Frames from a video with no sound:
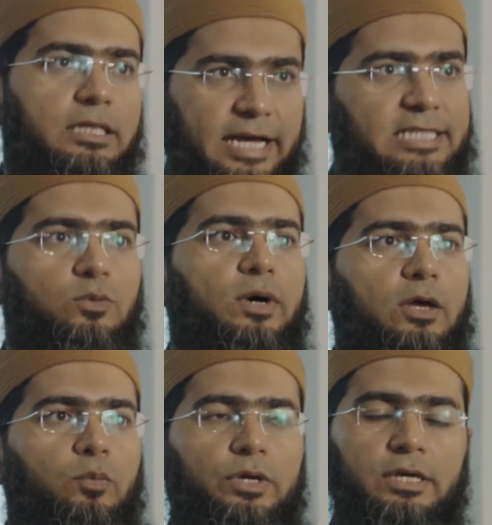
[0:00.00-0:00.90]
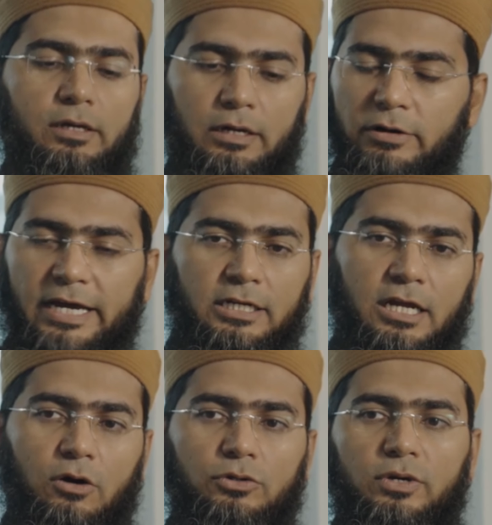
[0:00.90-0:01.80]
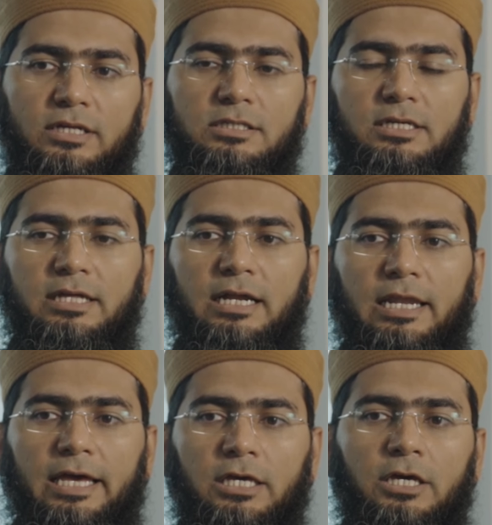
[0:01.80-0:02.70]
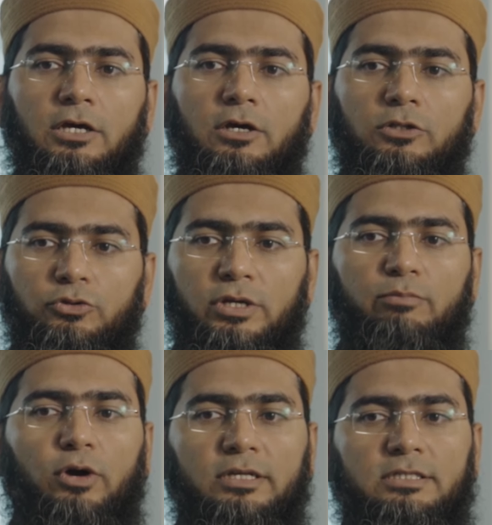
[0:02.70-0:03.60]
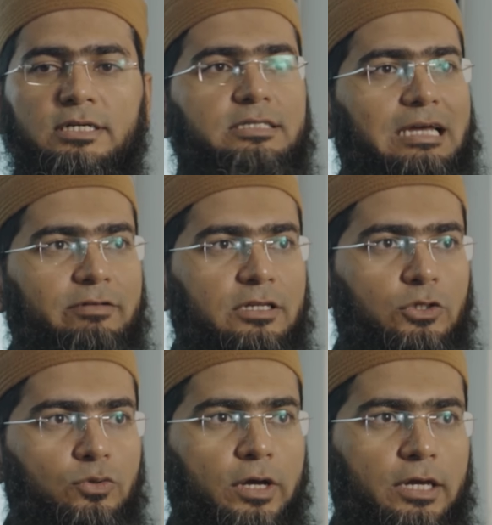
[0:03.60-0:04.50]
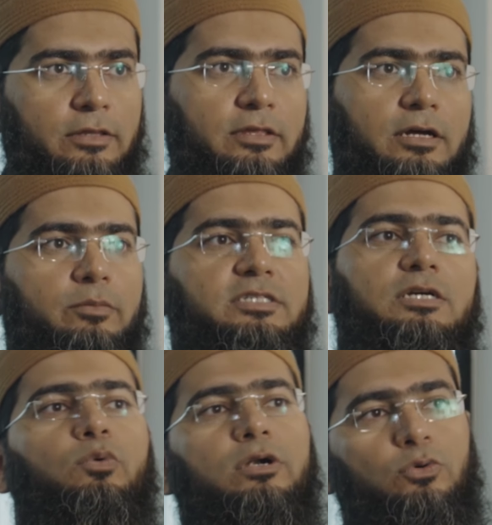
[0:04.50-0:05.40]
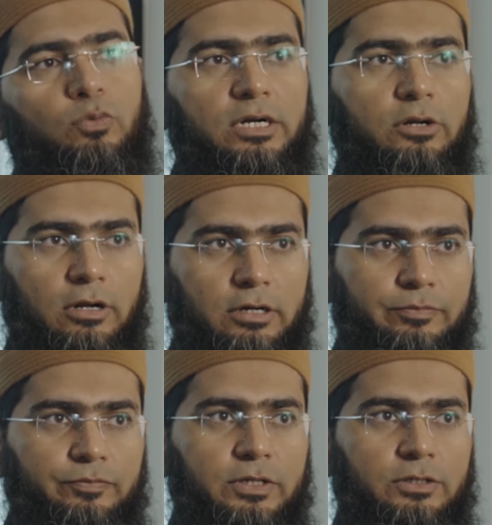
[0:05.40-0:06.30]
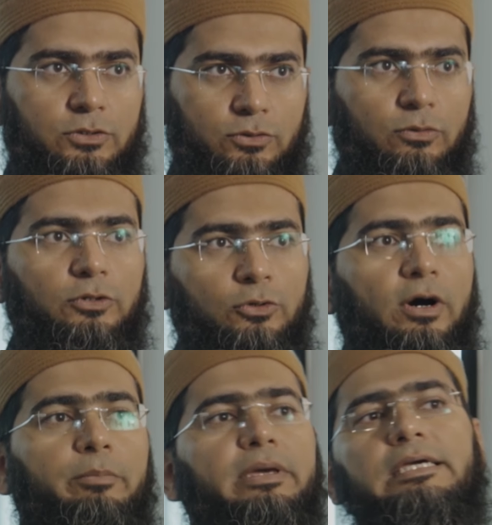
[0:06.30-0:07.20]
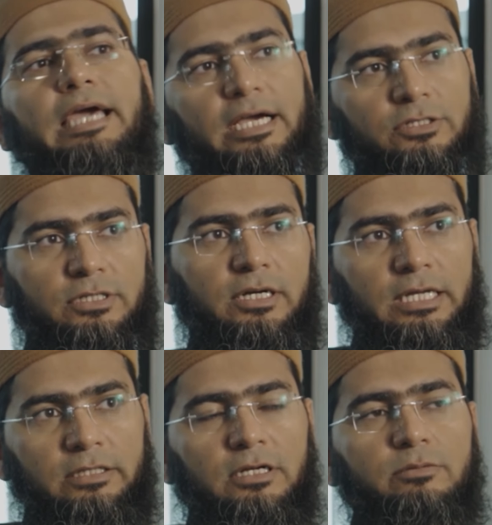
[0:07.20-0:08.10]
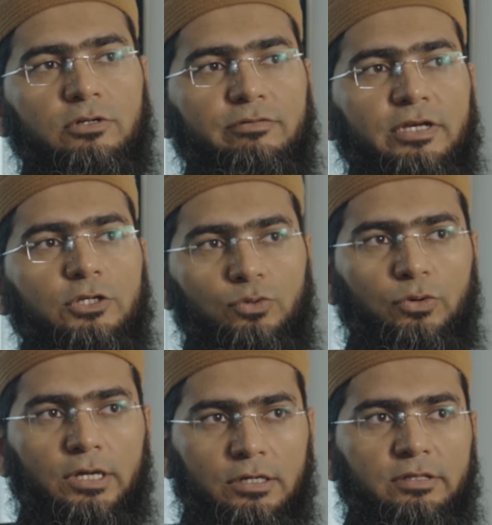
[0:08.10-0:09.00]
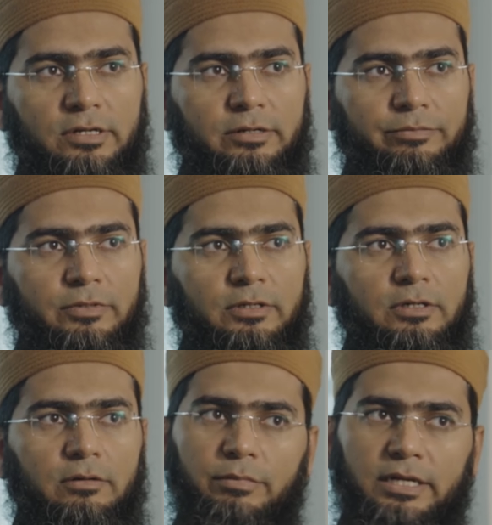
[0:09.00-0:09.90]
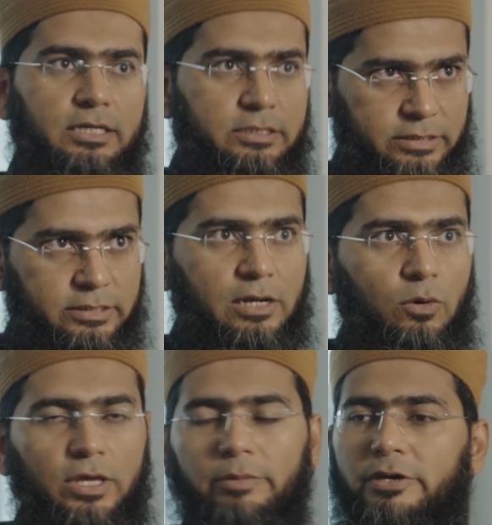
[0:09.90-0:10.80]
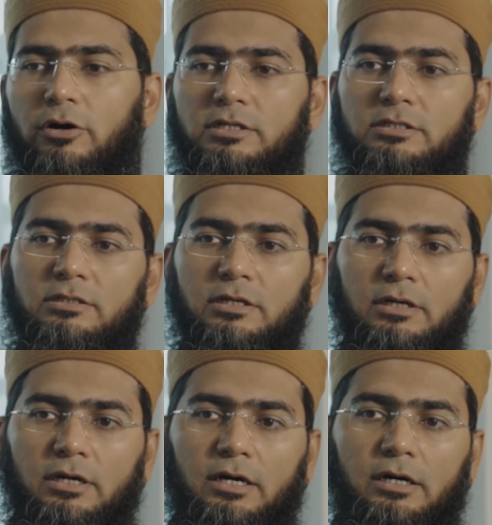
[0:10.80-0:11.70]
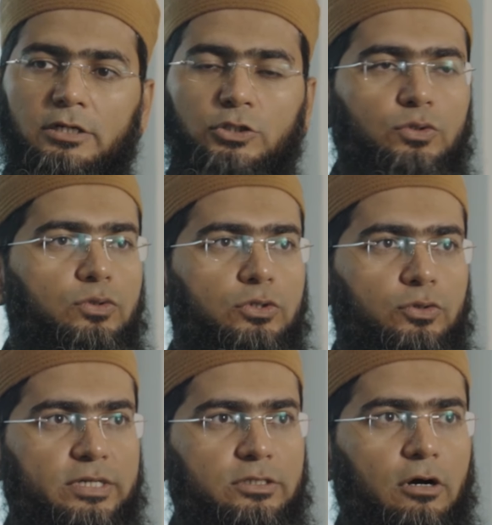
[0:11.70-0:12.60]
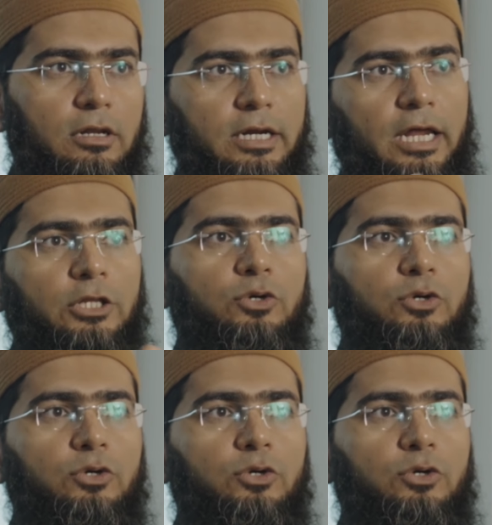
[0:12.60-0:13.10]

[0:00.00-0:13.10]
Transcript: That's why right now you can see that like 3.67 UAE dirham is equal to $1. So you are paying extra in terms of the UAE dirham, but it's still okay because US dollar and